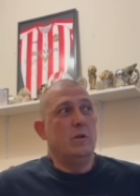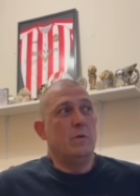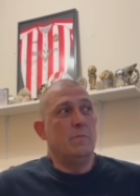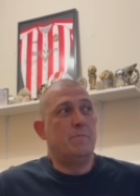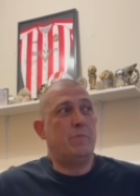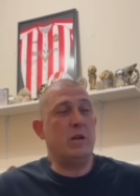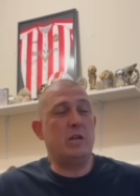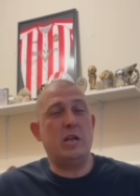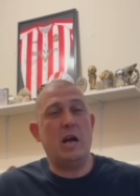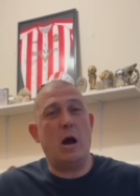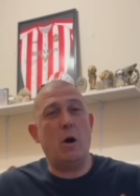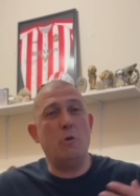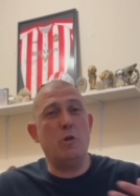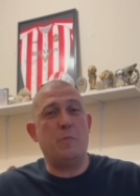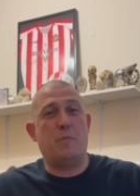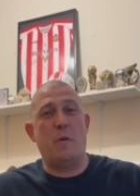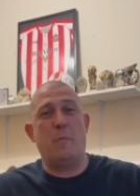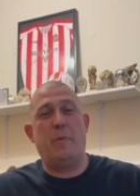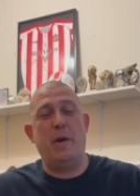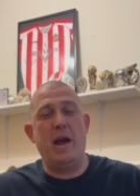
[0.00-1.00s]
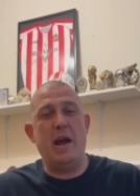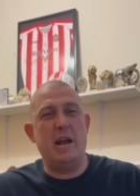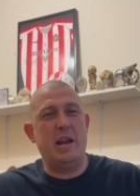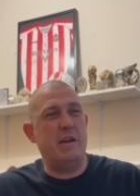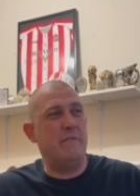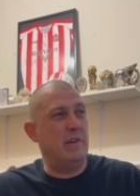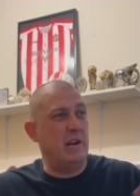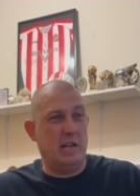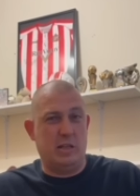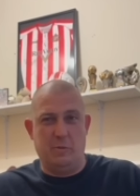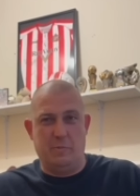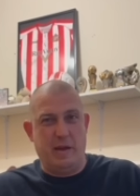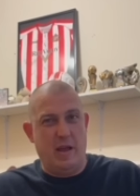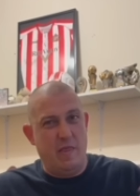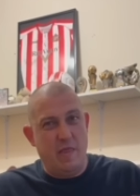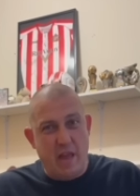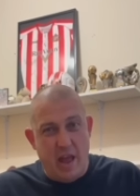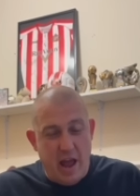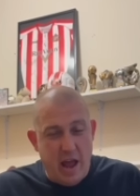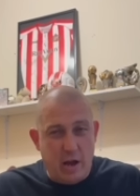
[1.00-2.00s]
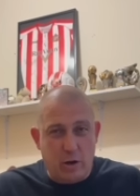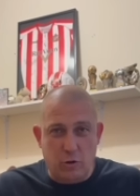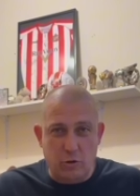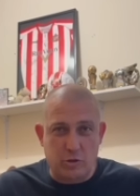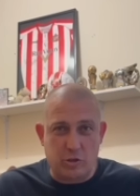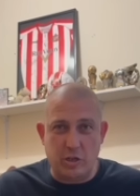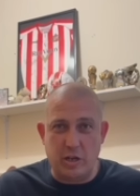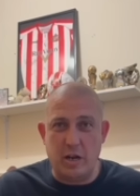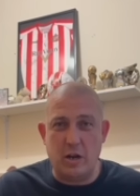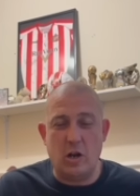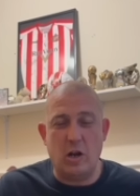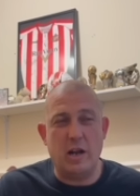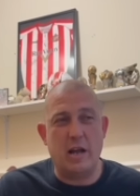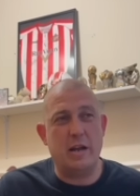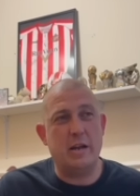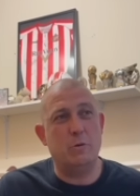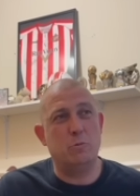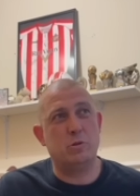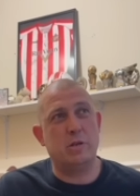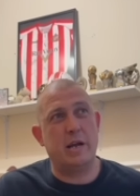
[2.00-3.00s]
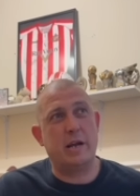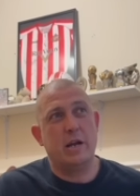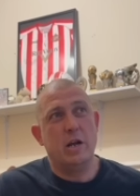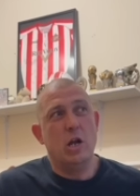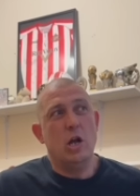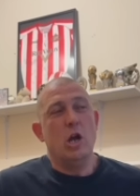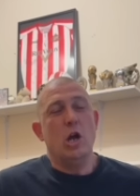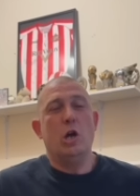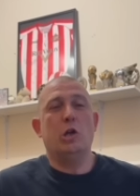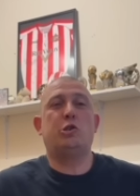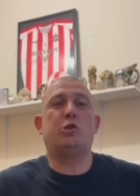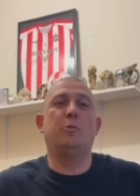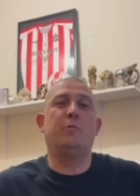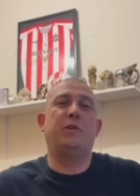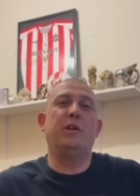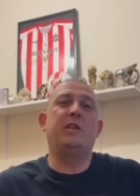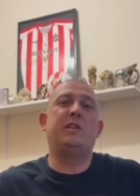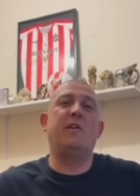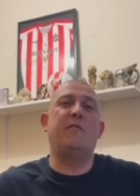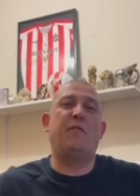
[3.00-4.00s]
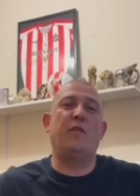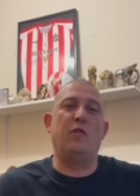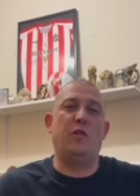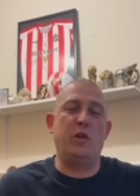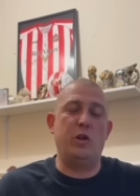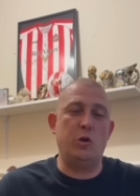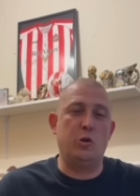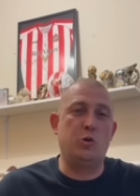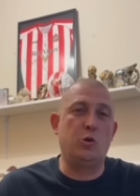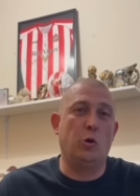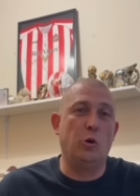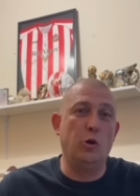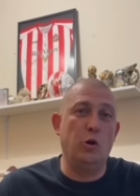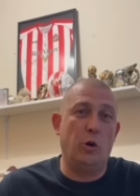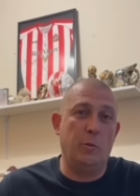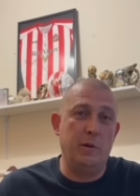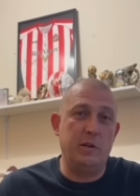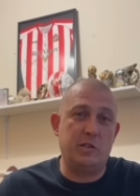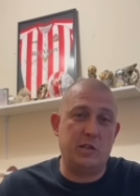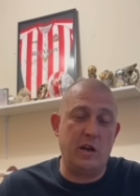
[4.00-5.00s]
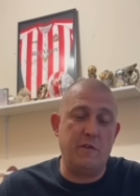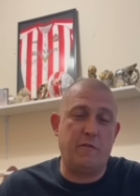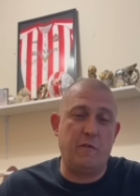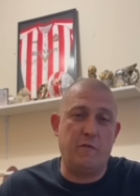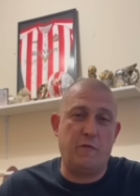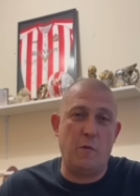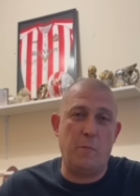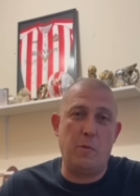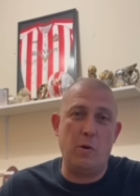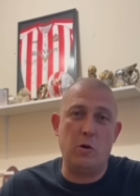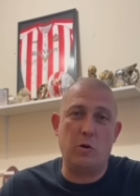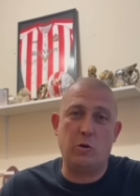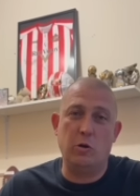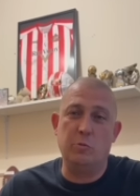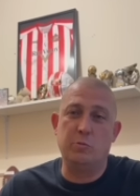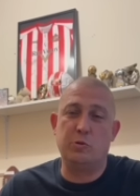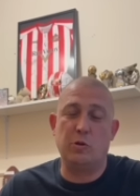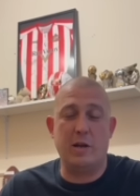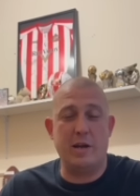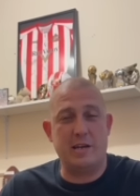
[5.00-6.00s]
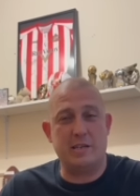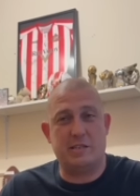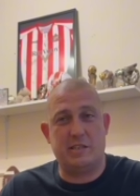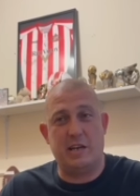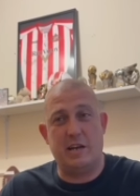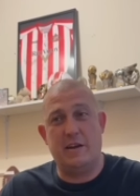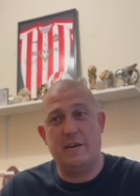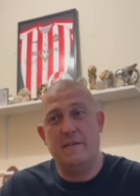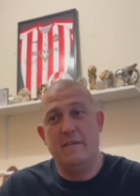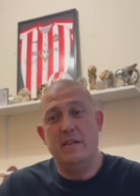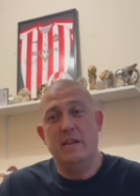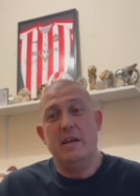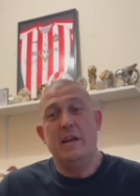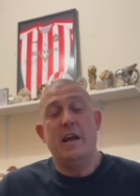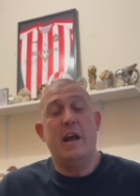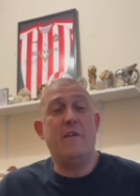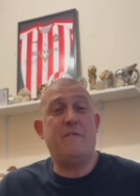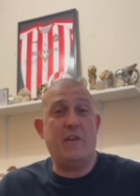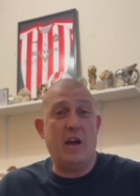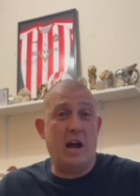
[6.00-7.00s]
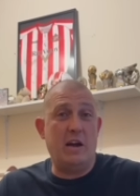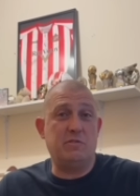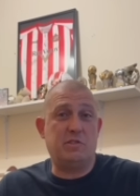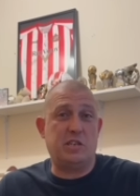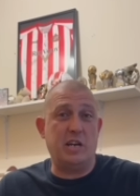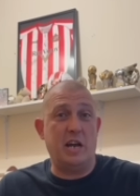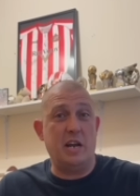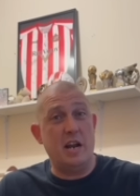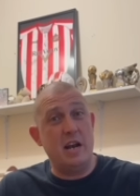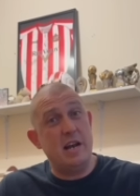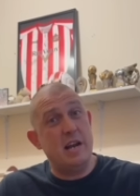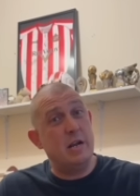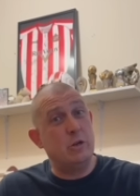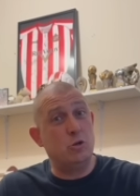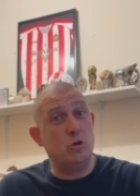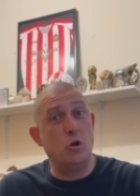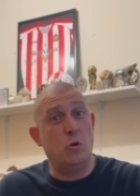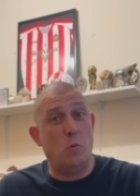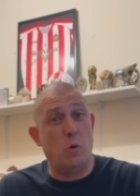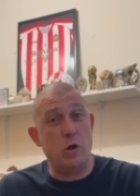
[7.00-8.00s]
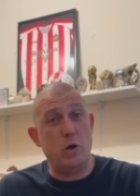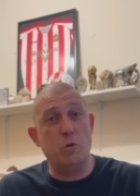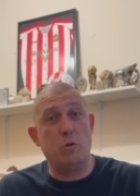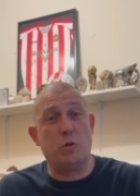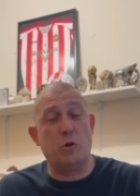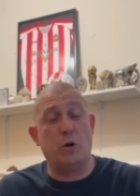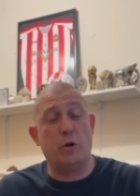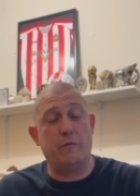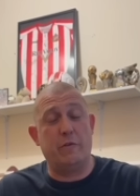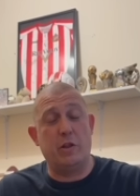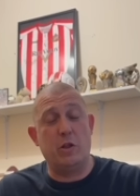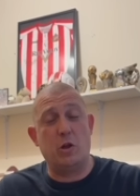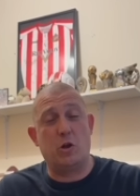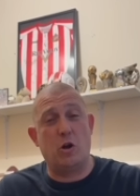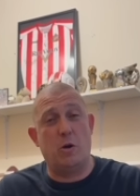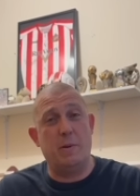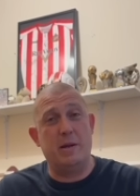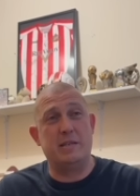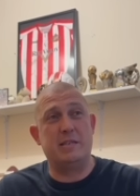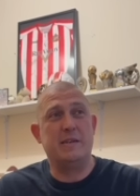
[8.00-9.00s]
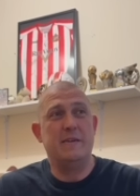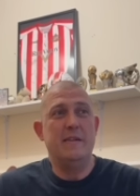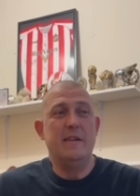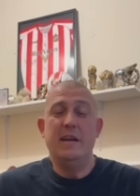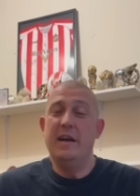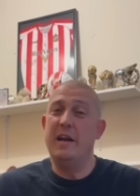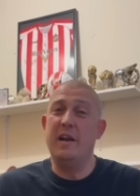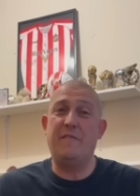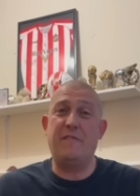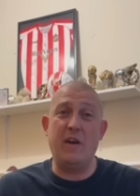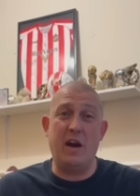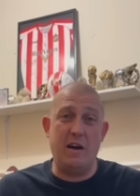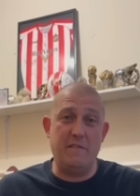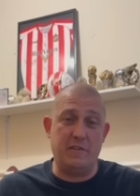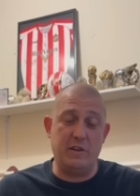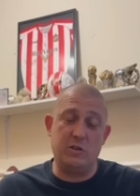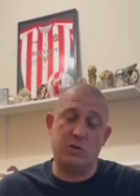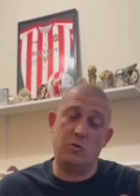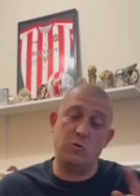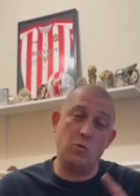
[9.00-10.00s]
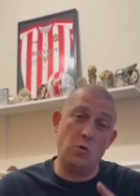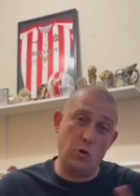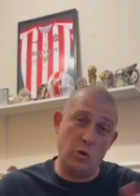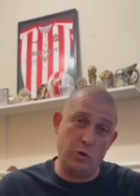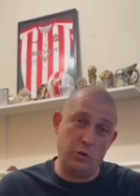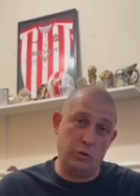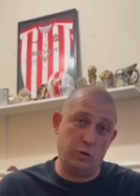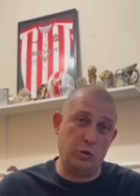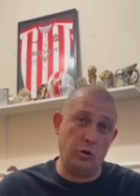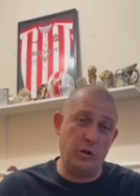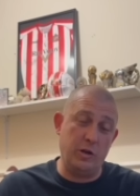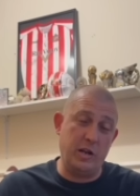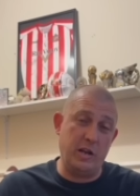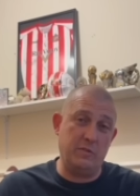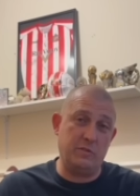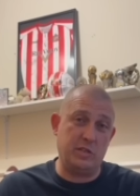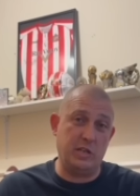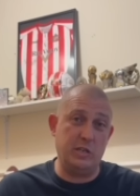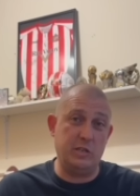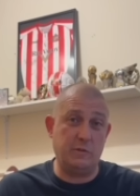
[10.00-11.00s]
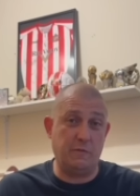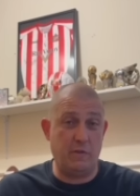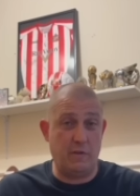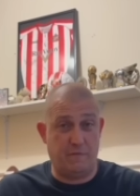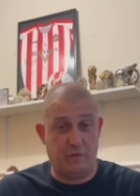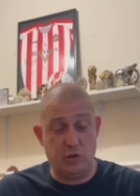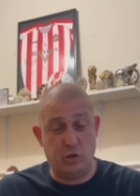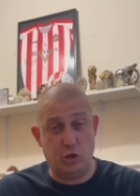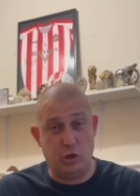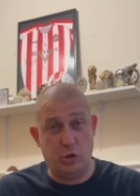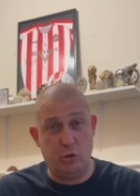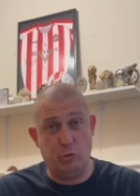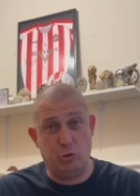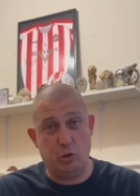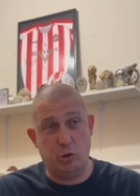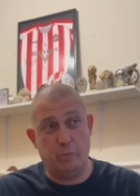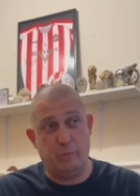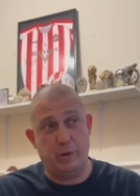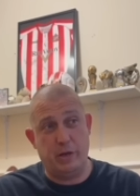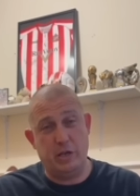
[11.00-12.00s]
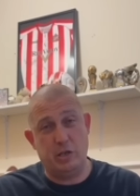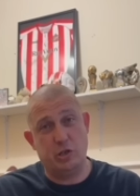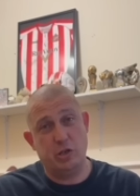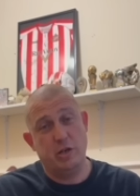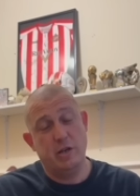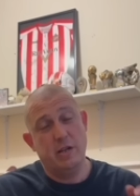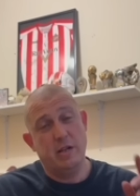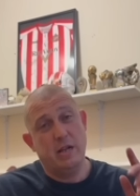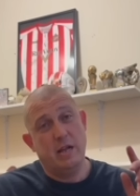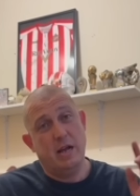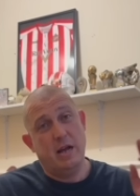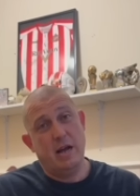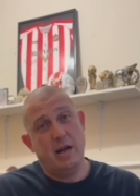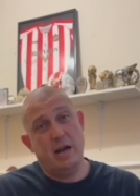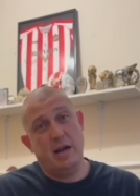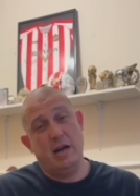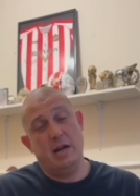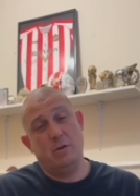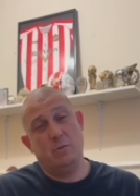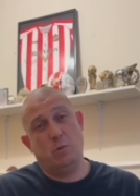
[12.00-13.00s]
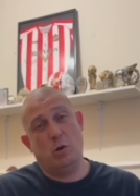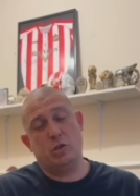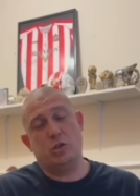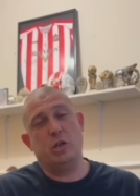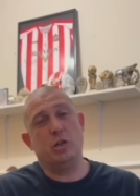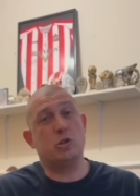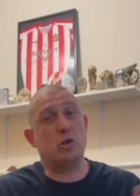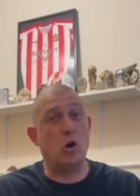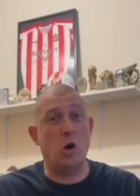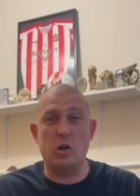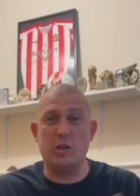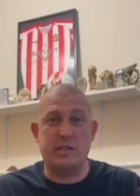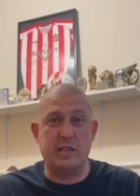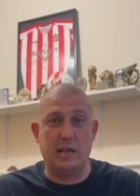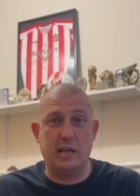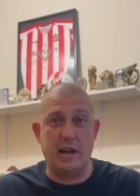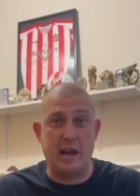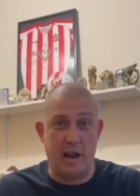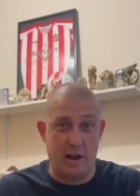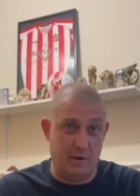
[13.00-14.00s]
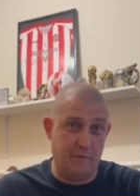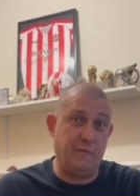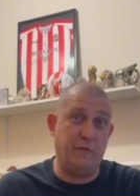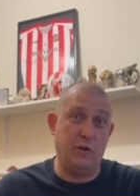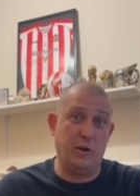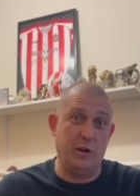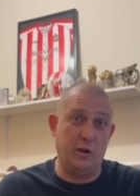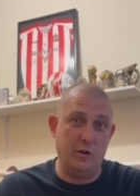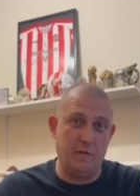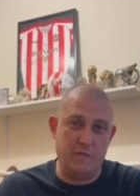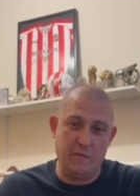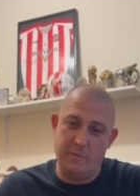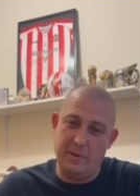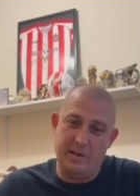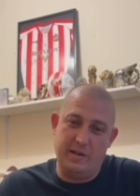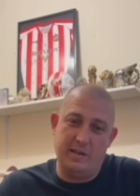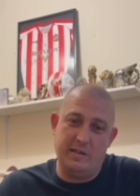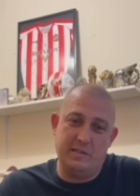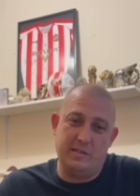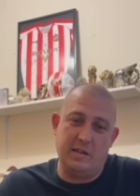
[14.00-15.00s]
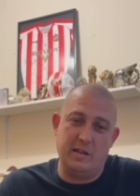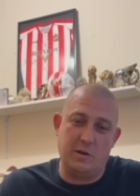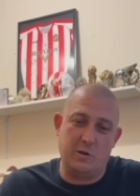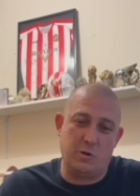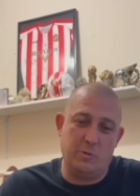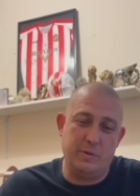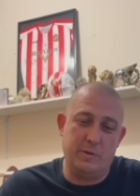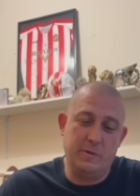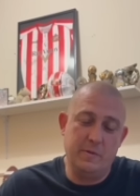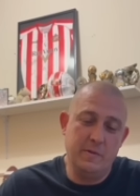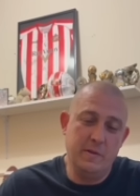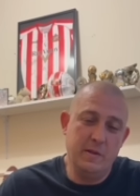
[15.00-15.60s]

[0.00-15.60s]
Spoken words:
Basically how they prepared, even had them getting the haircuts in and all that. And it was like, it's something different that you don't normally see from football clubs. So like I say, if you have seen it, let us know what you thought of it in the comments. And if you haven't, go on to Sunderland FC's official YouTube page and watch it. It's called Till the End, funny enough. I didn't say that coming.